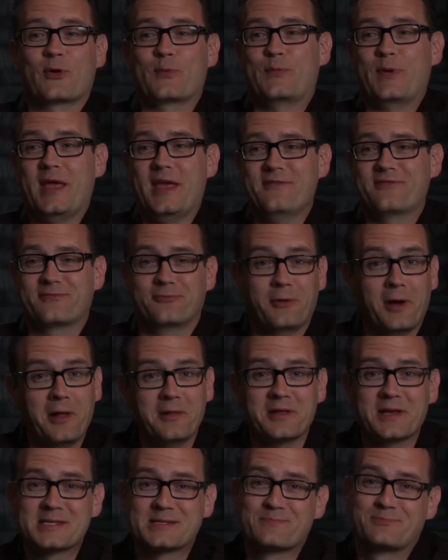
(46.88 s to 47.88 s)
for beef?
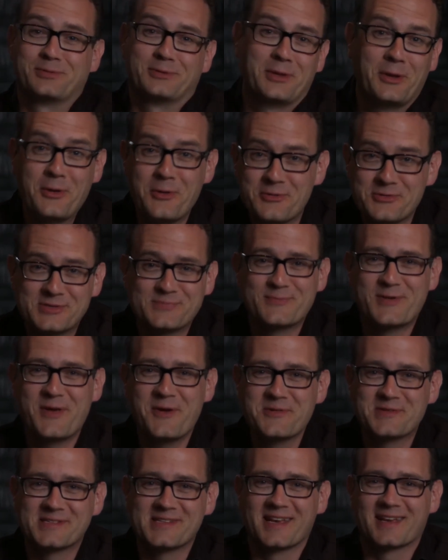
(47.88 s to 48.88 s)
Well, it's blues
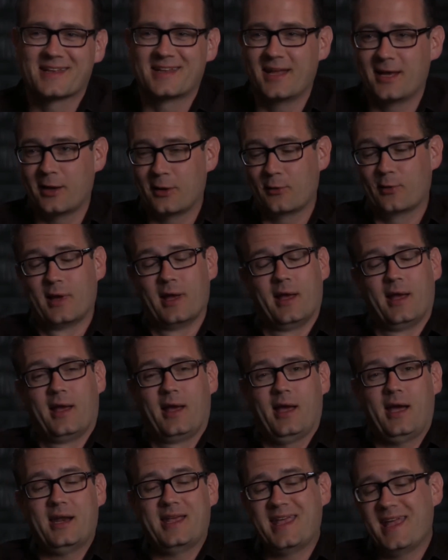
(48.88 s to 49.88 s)
music. Now,
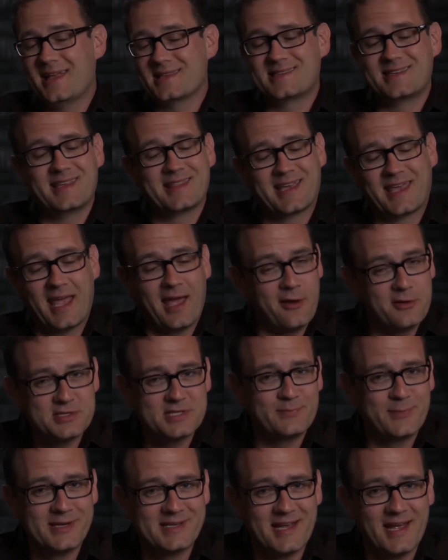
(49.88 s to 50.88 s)
I can't say the cows
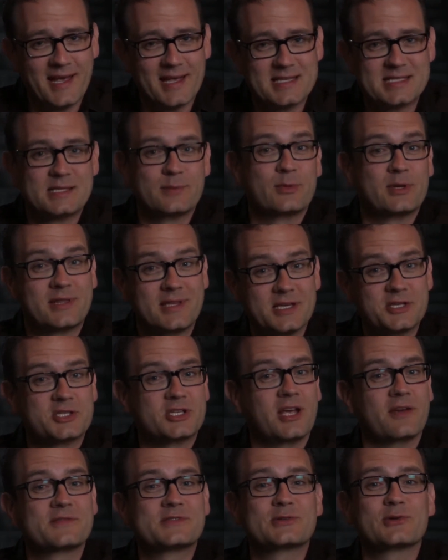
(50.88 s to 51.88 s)
will be dancing, but this
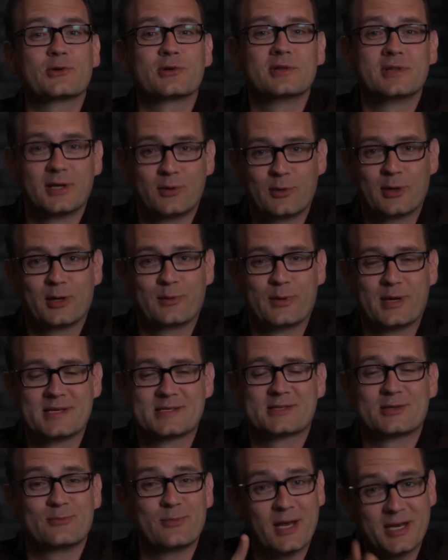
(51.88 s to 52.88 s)
chef certainly will be.
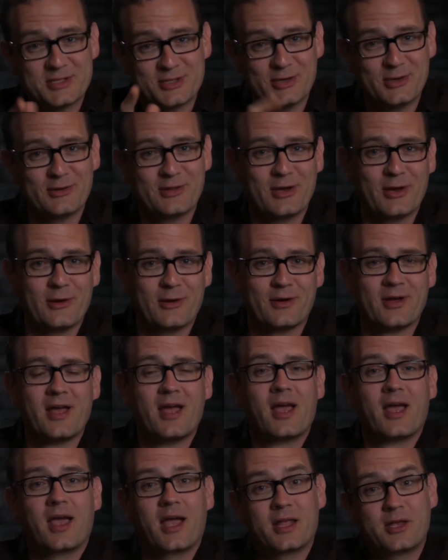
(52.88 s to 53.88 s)
So make sure you're there.
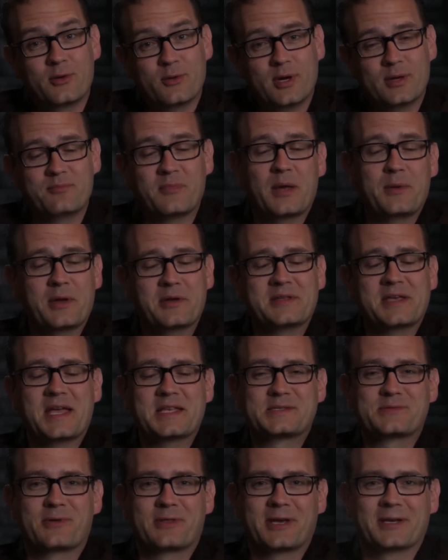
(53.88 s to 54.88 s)
And you know what? Maybe I'll
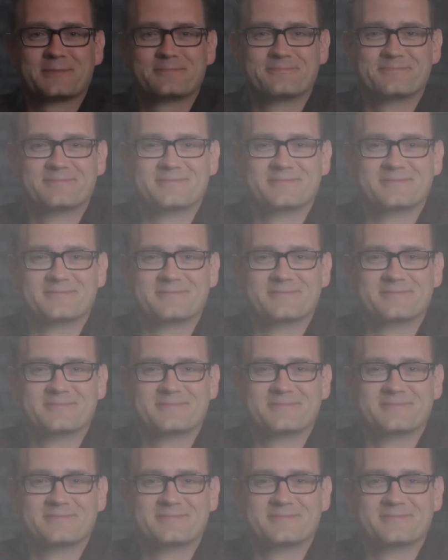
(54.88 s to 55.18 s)
dance with you.